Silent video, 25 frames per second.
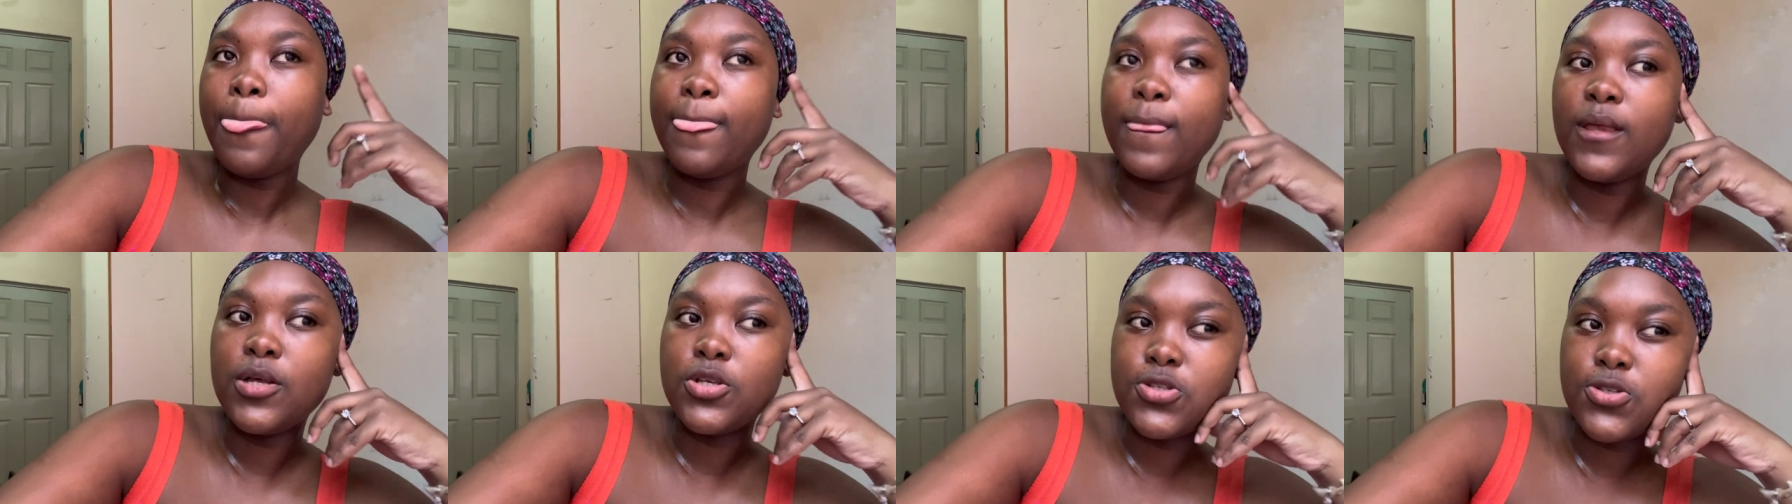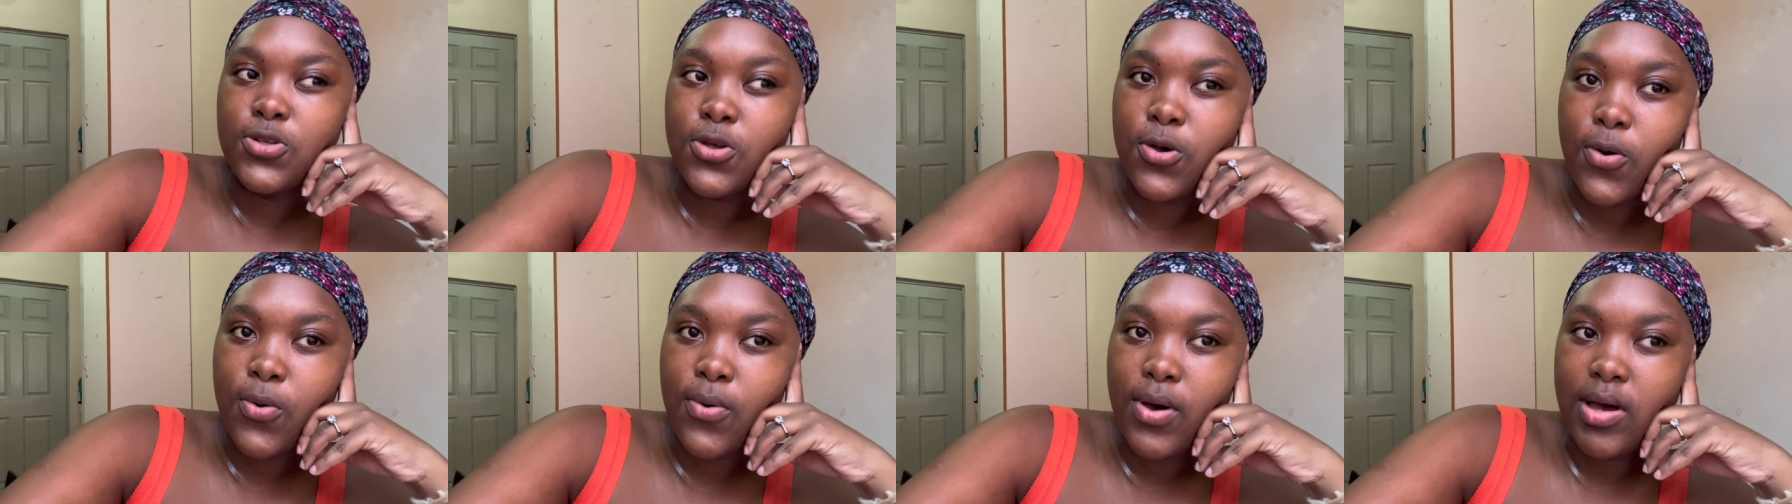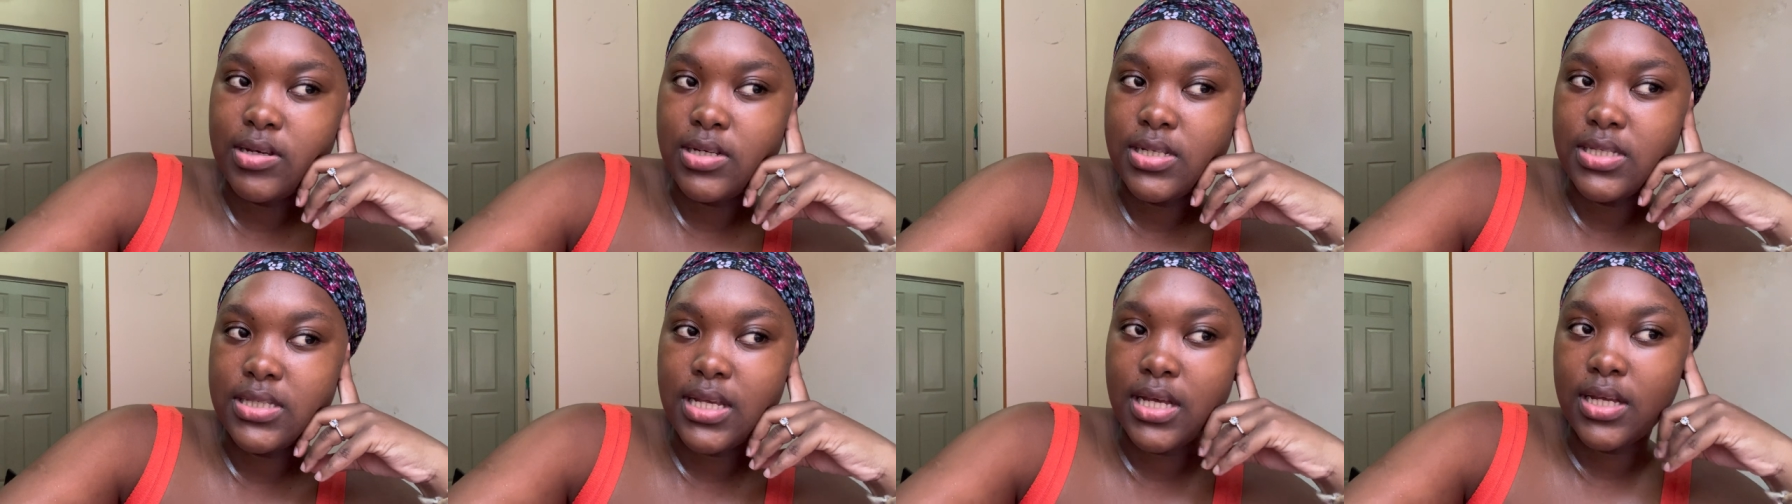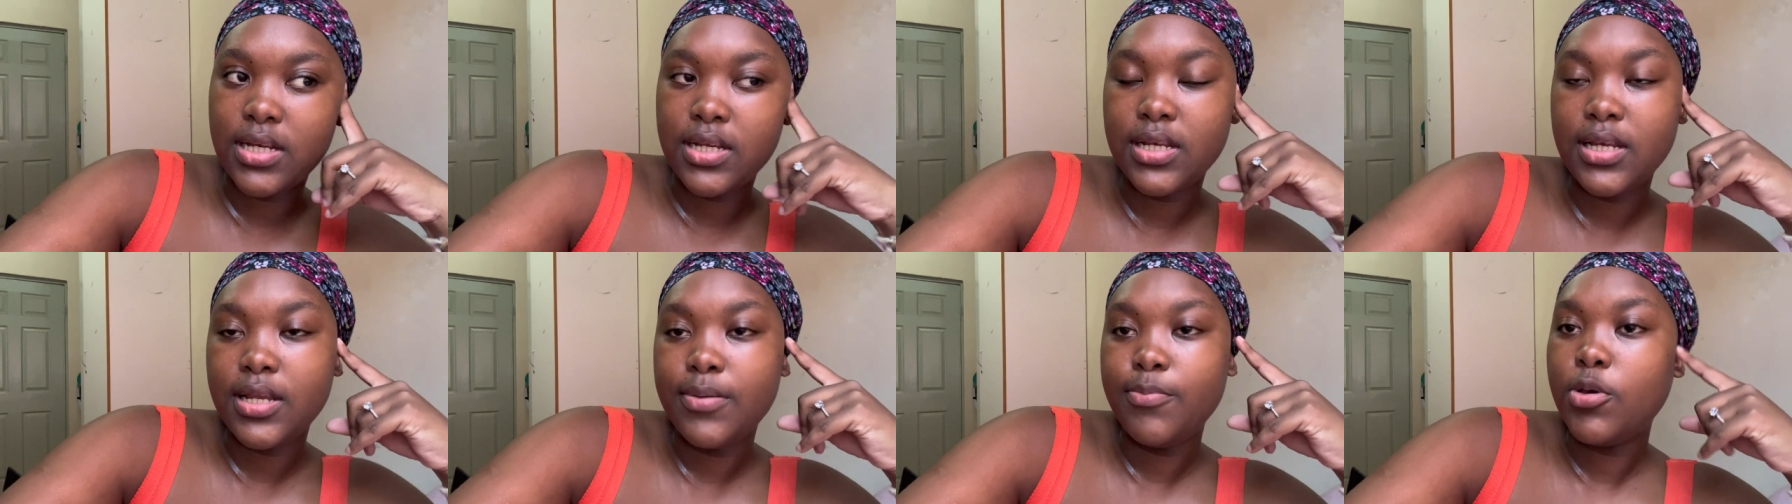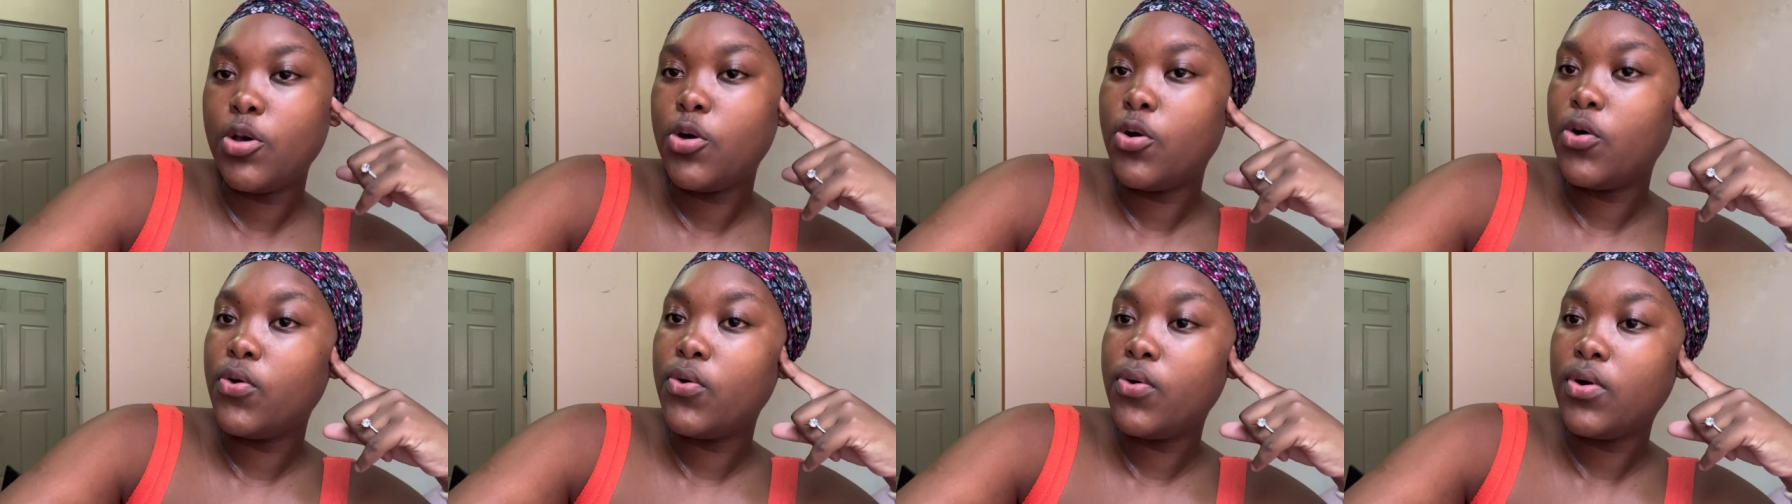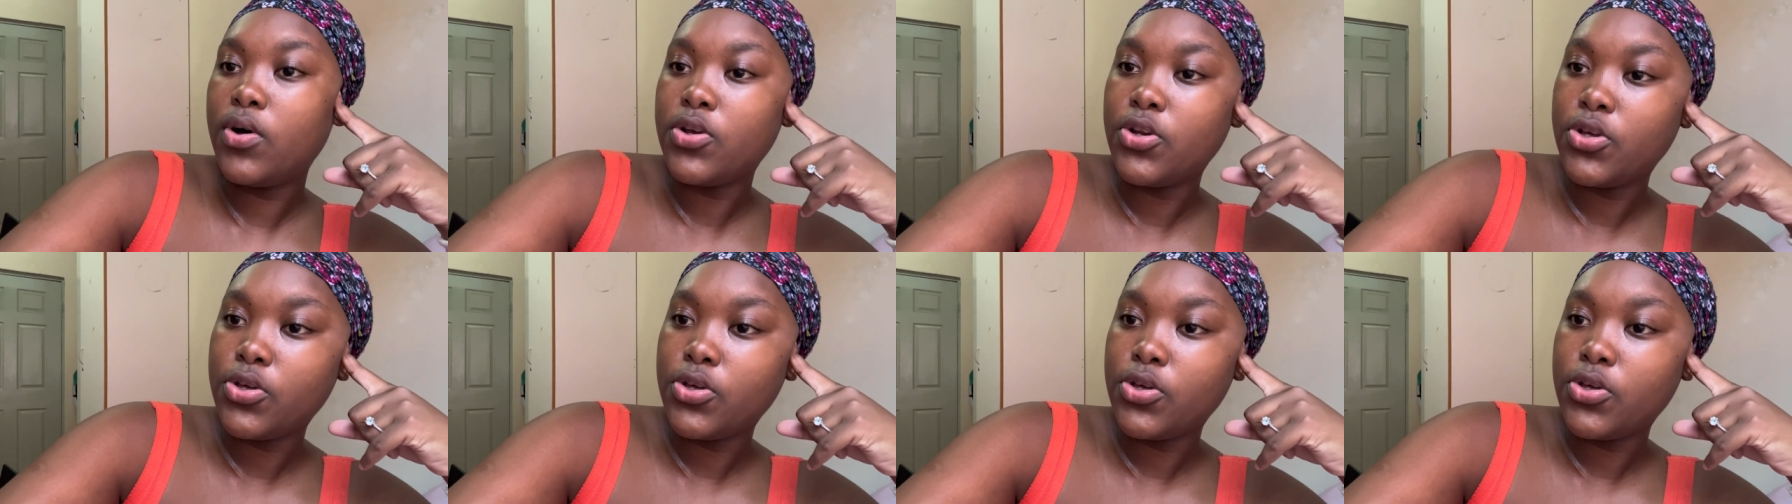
so i decided let me go on